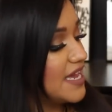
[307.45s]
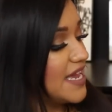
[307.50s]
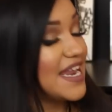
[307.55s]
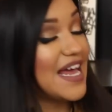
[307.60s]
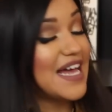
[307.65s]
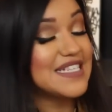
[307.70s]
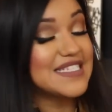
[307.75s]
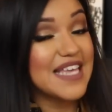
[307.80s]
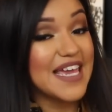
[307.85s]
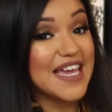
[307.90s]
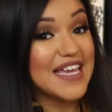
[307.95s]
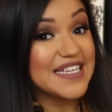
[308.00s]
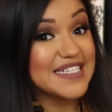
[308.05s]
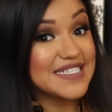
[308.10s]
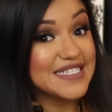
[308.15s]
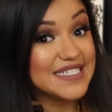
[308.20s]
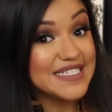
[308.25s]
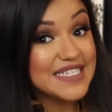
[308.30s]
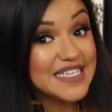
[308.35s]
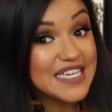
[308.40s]
It has a
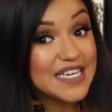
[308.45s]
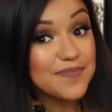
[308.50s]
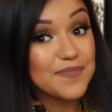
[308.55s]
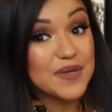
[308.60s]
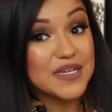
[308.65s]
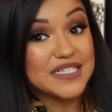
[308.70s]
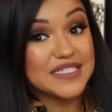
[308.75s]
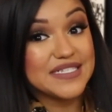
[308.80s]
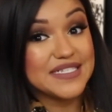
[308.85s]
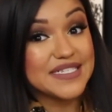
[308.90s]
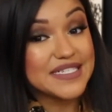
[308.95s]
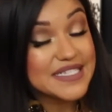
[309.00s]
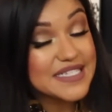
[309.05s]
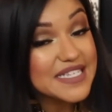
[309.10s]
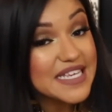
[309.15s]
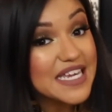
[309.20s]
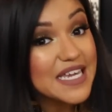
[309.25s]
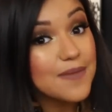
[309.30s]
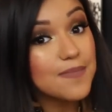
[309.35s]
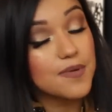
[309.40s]
deep,
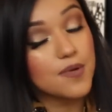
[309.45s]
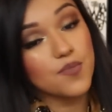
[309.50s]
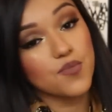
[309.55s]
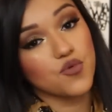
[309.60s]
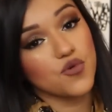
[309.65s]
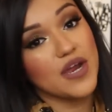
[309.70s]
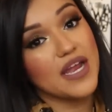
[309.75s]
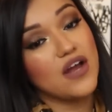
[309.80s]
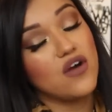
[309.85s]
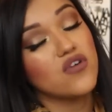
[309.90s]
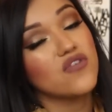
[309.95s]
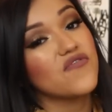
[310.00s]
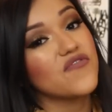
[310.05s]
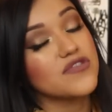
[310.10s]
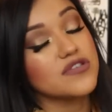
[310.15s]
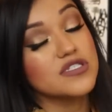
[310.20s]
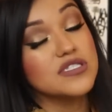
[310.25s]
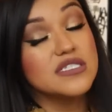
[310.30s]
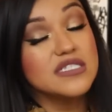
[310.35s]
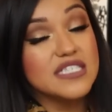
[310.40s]
deep brown
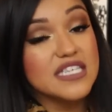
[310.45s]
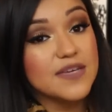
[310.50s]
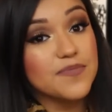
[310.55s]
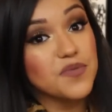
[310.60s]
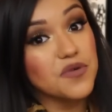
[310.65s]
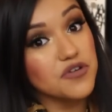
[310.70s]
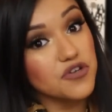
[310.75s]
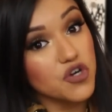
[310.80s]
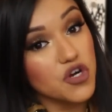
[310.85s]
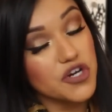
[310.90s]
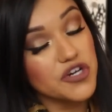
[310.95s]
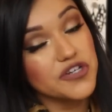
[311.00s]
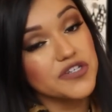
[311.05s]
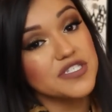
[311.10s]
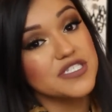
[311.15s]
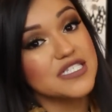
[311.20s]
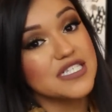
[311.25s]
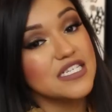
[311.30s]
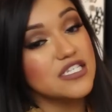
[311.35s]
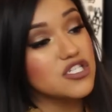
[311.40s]
for deeper, darker
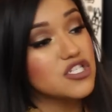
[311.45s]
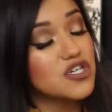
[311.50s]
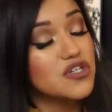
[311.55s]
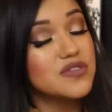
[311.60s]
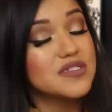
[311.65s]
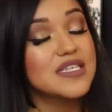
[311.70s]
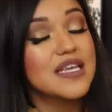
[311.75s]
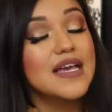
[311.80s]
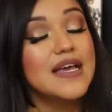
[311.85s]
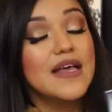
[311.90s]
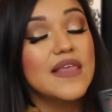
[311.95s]
skin tones.